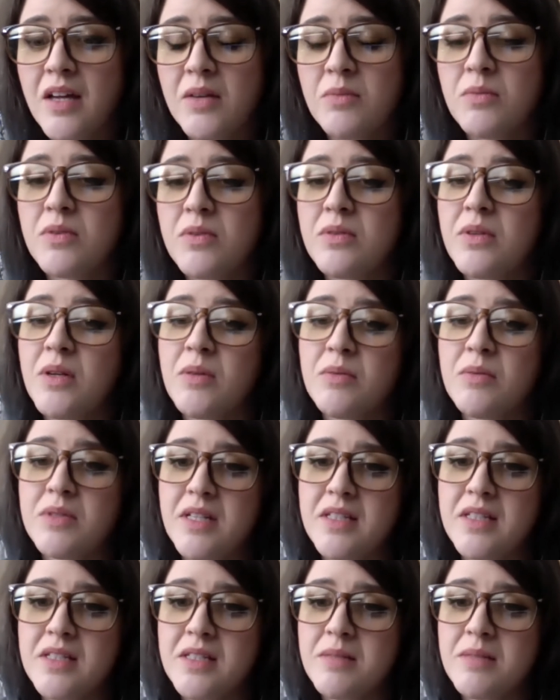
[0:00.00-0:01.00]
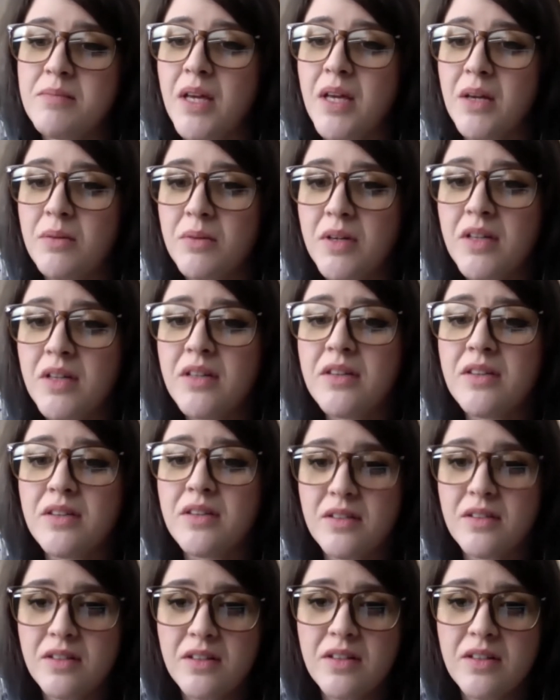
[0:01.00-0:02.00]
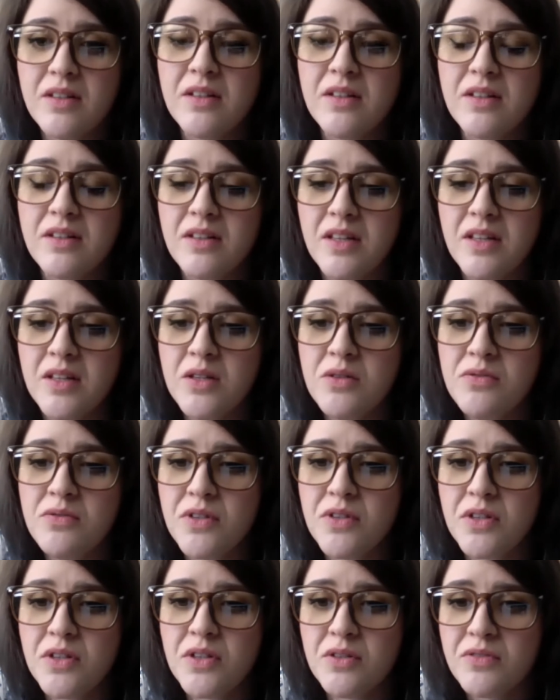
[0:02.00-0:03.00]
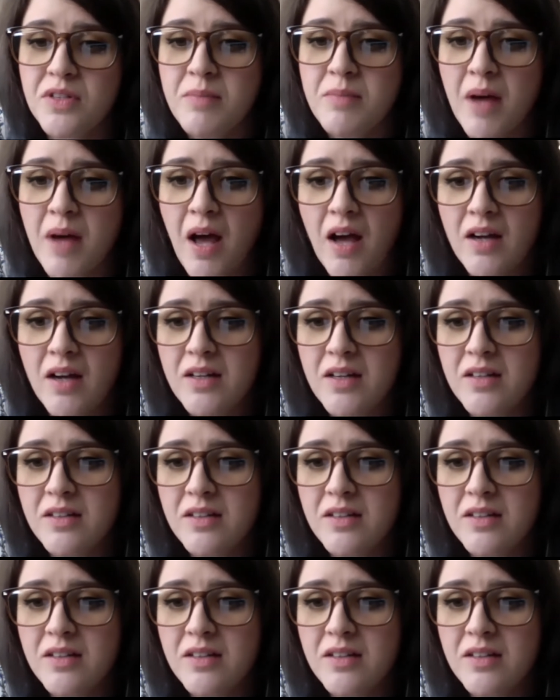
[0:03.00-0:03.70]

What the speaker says: and it was nice to paint with. Thank you for your feedback.